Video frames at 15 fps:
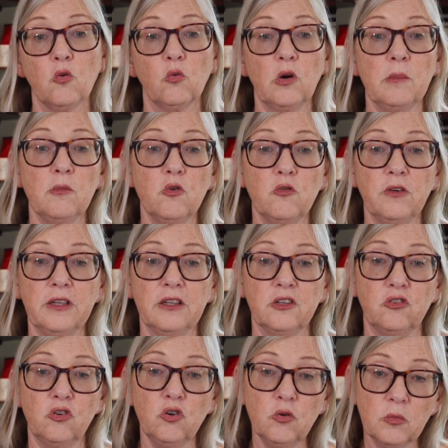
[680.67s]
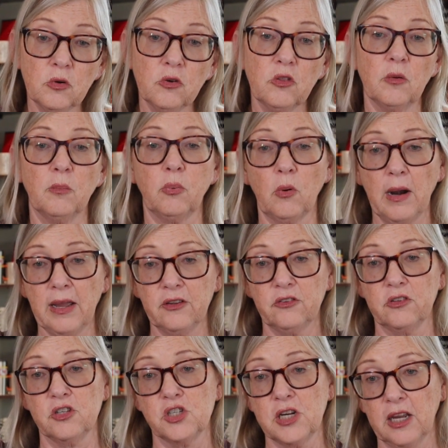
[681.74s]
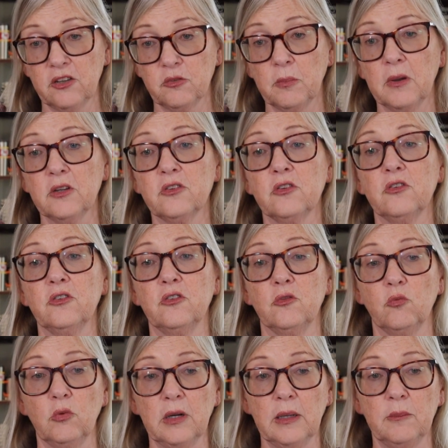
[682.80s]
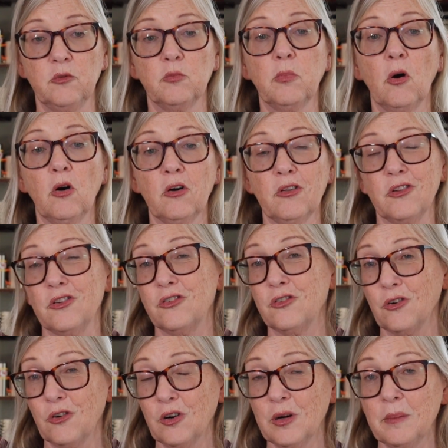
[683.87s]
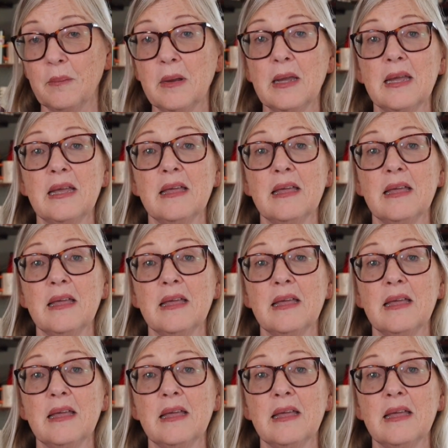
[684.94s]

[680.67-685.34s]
removing the tumor, the breast, the chest muscles, the ribs, part of the sternum,